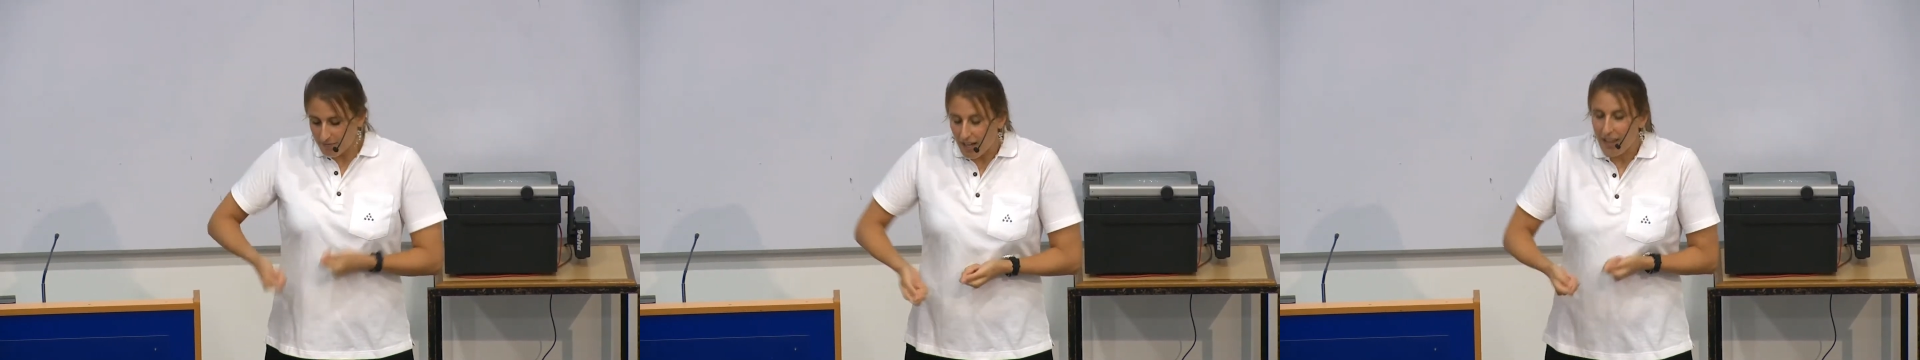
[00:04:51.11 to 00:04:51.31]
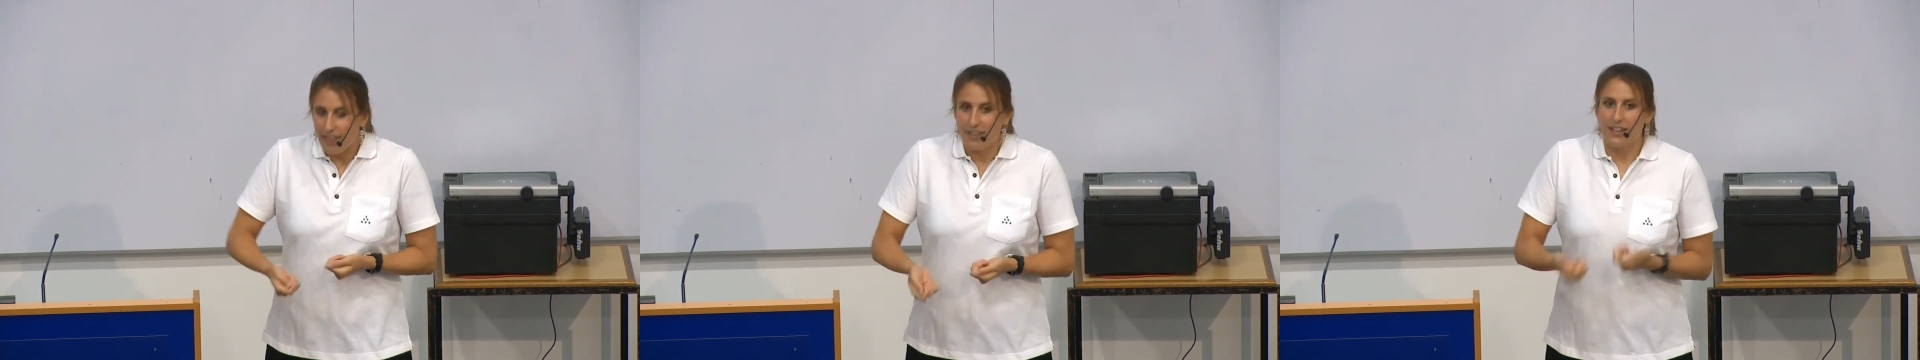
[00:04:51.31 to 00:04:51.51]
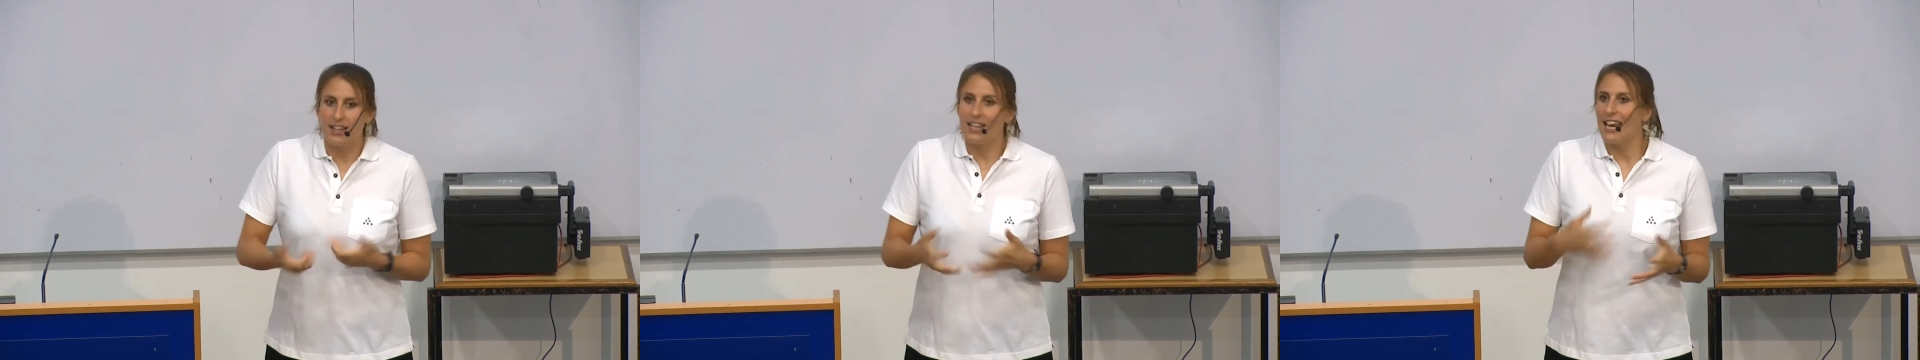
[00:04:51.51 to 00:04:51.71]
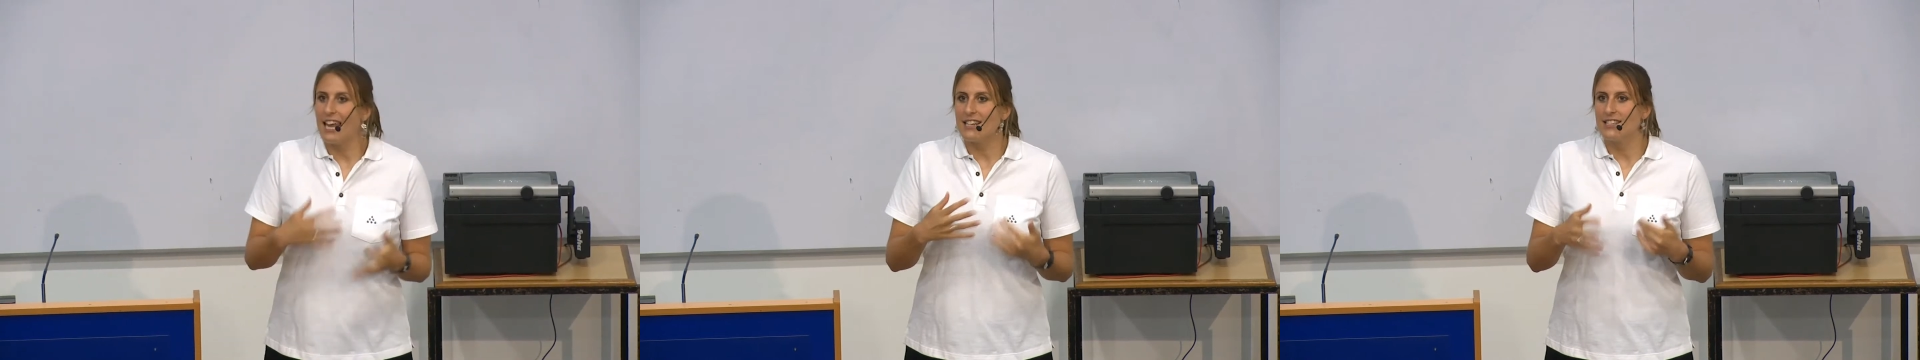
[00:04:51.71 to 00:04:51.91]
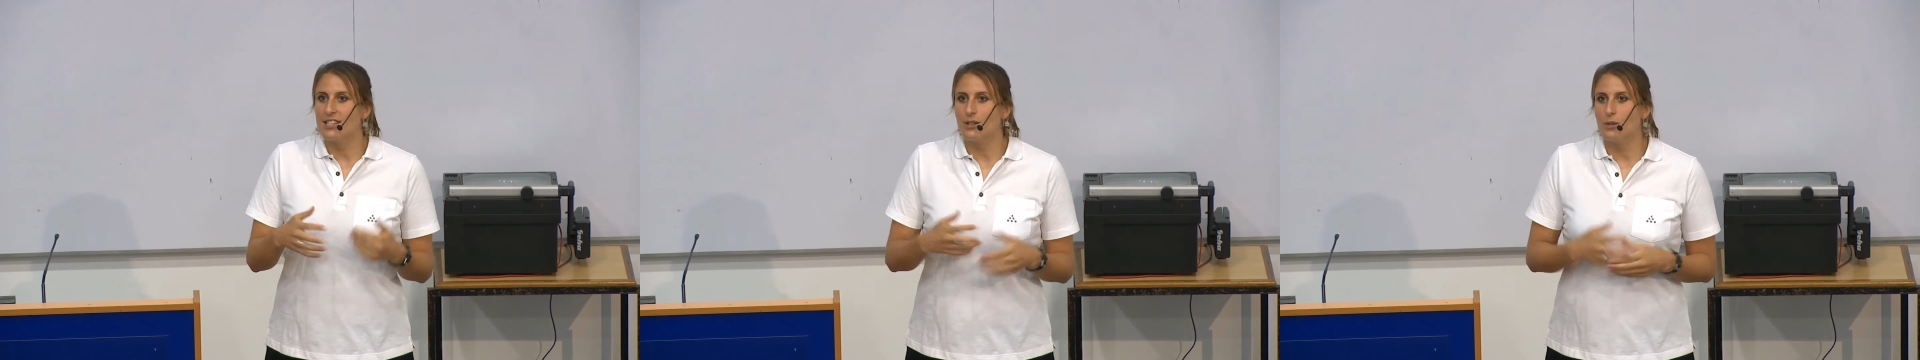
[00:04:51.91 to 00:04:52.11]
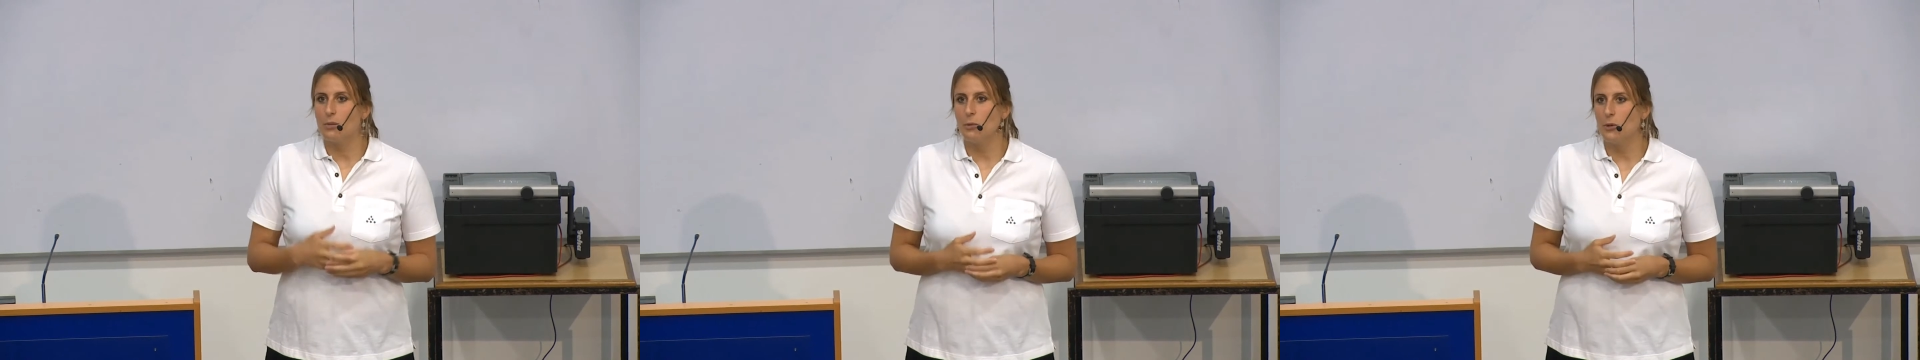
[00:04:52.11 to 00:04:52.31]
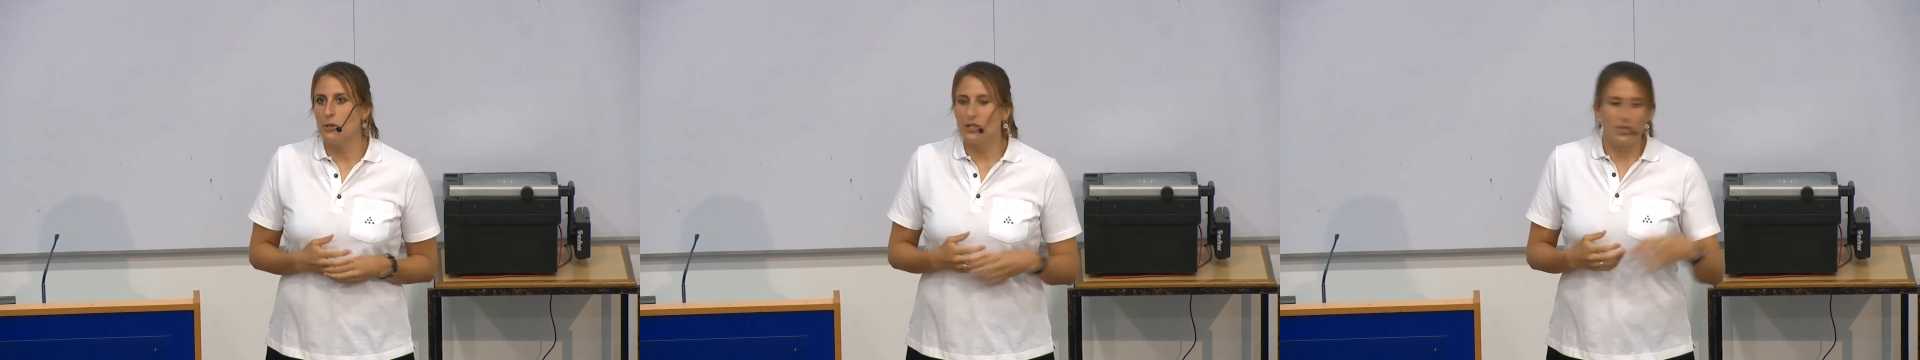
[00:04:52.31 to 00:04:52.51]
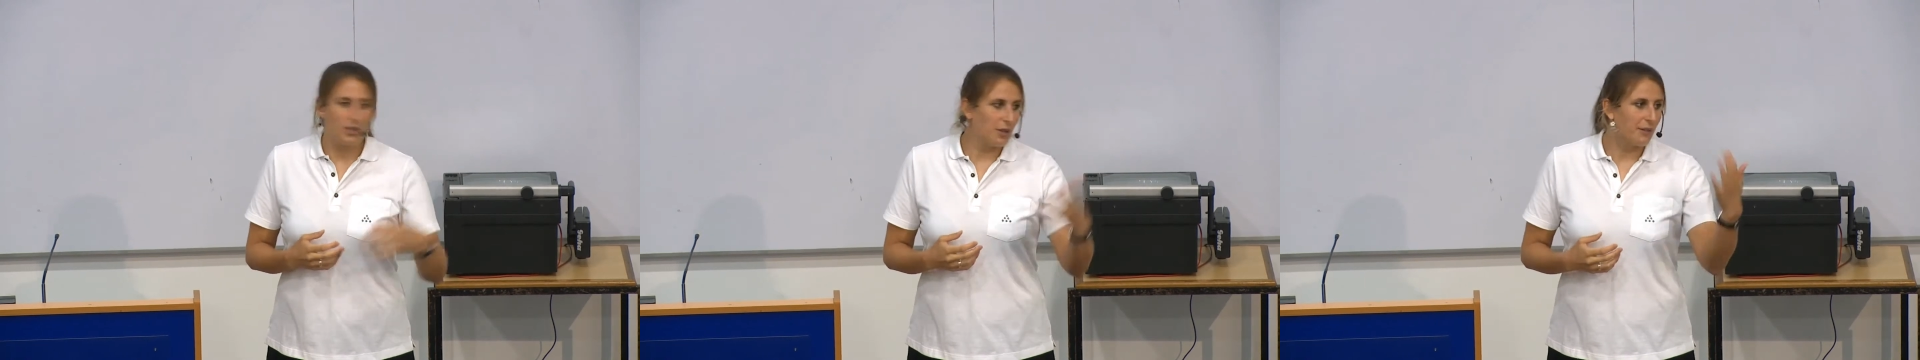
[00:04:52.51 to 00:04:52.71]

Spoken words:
either collected on the water